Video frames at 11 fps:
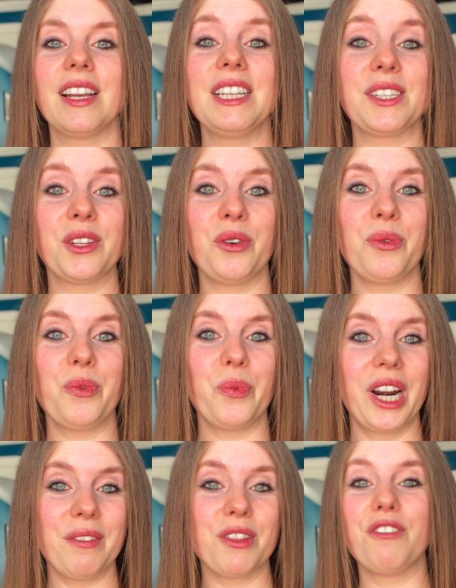So one
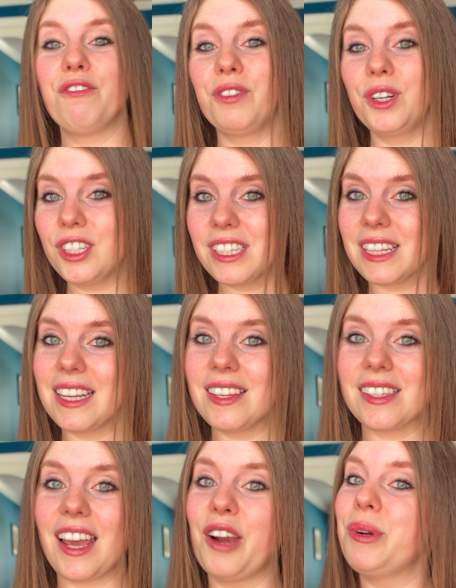of the first things
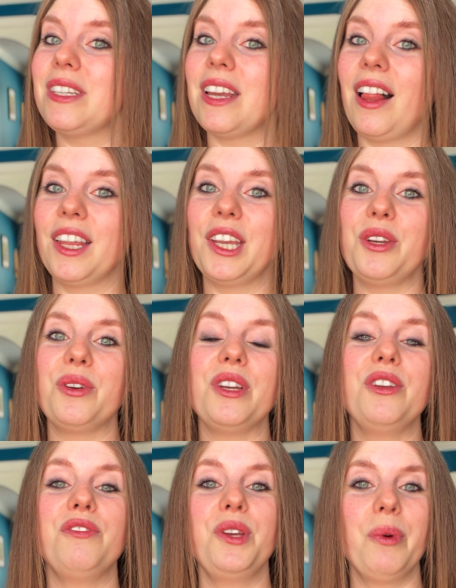I will tell you
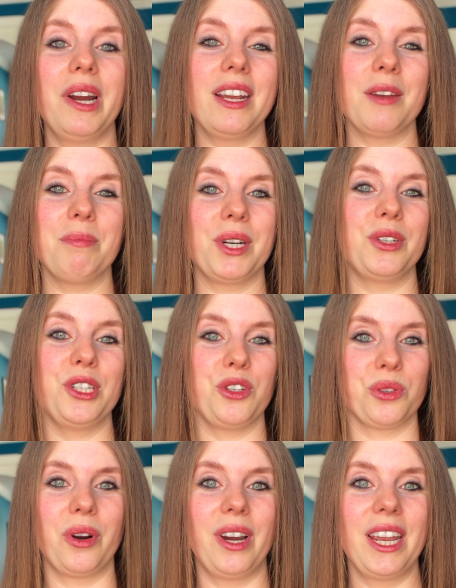if you want to get better at
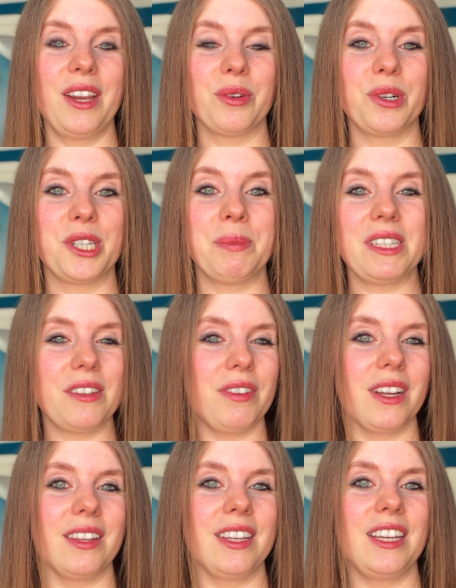drawing or
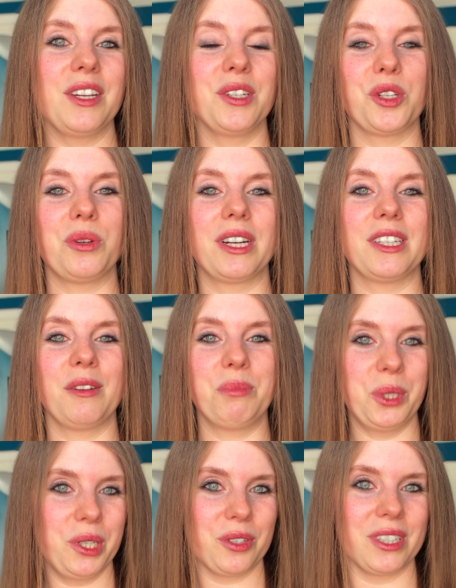specifically constructing
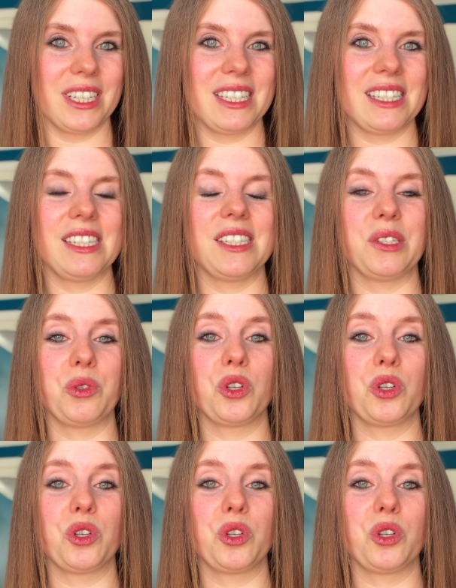portraits is to